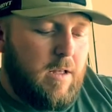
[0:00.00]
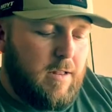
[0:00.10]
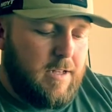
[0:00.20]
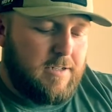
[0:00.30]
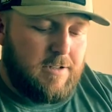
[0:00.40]

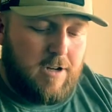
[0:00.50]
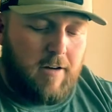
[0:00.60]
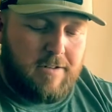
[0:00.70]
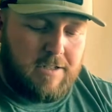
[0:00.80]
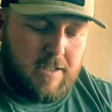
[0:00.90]
This is
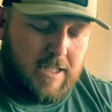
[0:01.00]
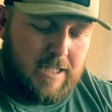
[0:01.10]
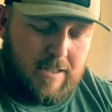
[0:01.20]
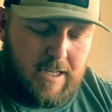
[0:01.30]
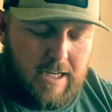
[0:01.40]
obviously
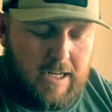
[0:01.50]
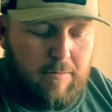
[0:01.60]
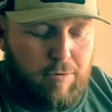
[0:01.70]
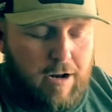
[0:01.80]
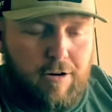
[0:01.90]
the
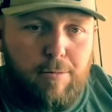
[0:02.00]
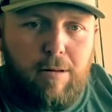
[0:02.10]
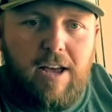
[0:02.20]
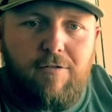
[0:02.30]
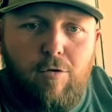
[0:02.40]
Predator
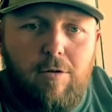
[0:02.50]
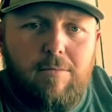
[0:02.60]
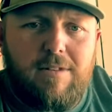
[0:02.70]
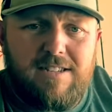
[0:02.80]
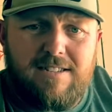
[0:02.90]
platform.
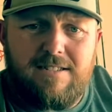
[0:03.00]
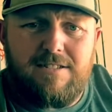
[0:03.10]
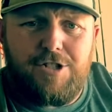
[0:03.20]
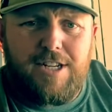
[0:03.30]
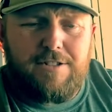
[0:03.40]
This is the
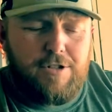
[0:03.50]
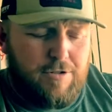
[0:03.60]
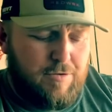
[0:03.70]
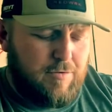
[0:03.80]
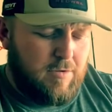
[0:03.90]
Gen
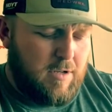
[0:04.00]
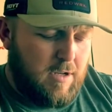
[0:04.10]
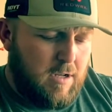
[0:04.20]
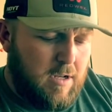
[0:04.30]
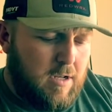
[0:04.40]
2
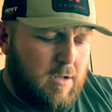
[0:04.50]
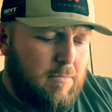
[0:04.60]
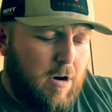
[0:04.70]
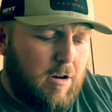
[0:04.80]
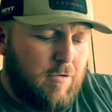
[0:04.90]

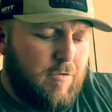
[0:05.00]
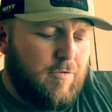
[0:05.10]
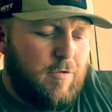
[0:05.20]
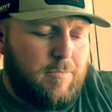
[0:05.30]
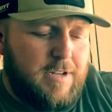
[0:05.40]
model
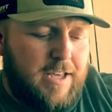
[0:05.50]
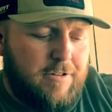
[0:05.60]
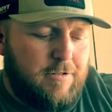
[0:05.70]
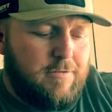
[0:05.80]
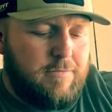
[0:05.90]
from
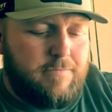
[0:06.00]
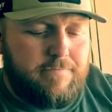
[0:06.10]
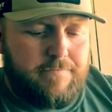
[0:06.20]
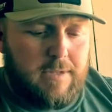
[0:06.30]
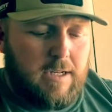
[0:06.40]
Tethered.
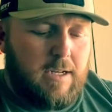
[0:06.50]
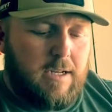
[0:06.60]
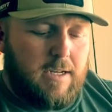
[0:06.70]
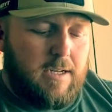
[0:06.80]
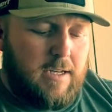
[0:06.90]

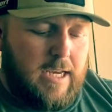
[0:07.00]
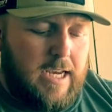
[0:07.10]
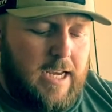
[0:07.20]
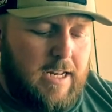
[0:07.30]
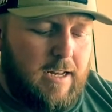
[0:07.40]

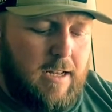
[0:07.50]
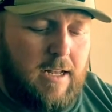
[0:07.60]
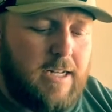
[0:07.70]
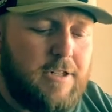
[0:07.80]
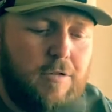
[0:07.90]
And
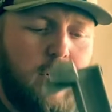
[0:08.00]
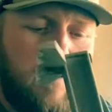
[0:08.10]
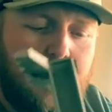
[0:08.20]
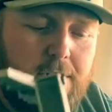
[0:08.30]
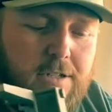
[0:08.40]
I tell you
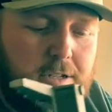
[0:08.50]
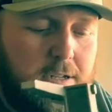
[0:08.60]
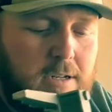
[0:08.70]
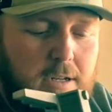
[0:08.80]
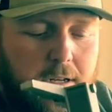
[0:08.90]
what, this,
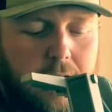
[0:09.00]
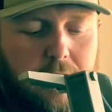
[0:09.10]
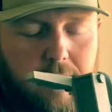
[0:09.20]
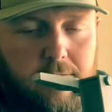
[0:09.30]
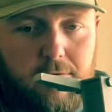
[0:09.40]

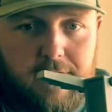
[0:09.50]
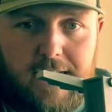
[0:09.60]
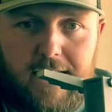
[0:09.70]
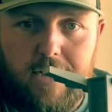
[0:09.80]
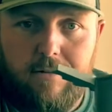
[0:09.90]
once
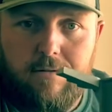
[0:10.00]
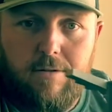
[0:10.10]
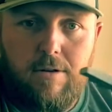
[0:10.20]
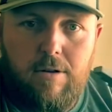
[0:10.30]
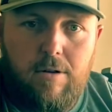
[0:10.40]
again,
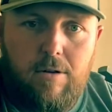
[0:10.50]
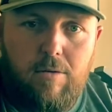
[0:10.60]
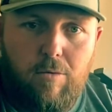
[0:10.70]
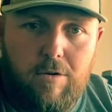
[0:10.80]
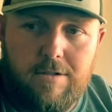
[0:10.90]

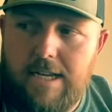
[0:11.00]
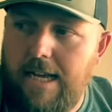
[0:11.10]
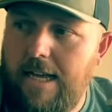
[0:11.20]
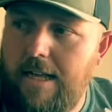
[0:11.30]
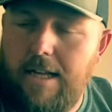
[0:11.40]
was
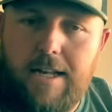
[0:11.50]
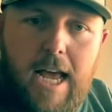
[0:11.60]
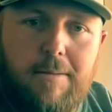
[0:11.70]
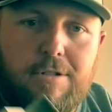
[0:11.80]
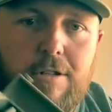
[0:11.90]
an
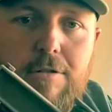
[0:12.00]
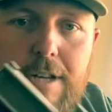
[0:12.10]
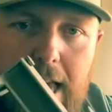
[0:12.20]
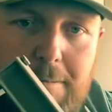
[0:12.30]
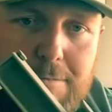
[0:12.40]
absolute game